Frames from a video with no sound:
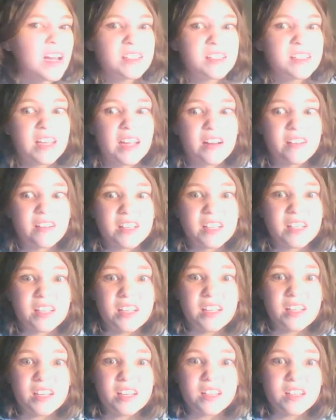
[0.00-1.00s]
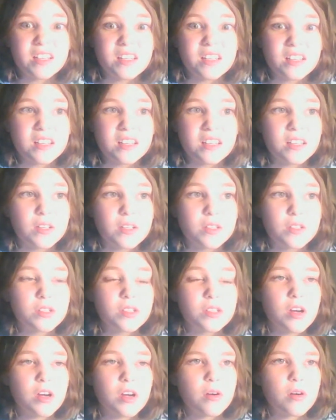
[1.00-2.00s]
of scary.
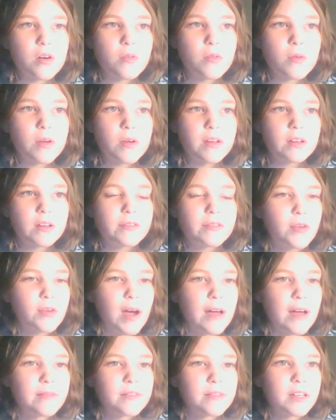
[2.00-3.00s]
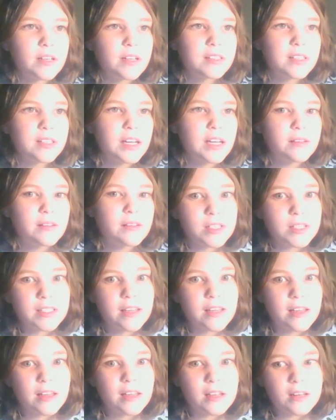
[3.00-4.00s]
So if you have done that, once
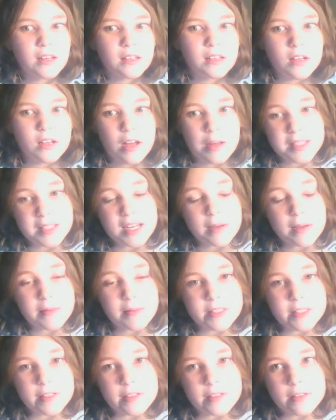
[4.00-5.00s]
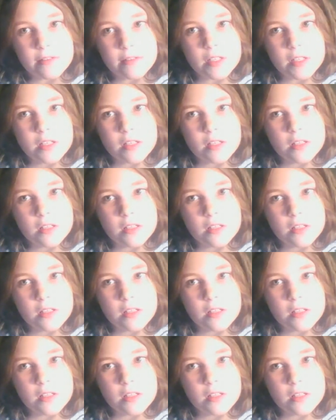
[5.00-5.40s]
again, comment down below.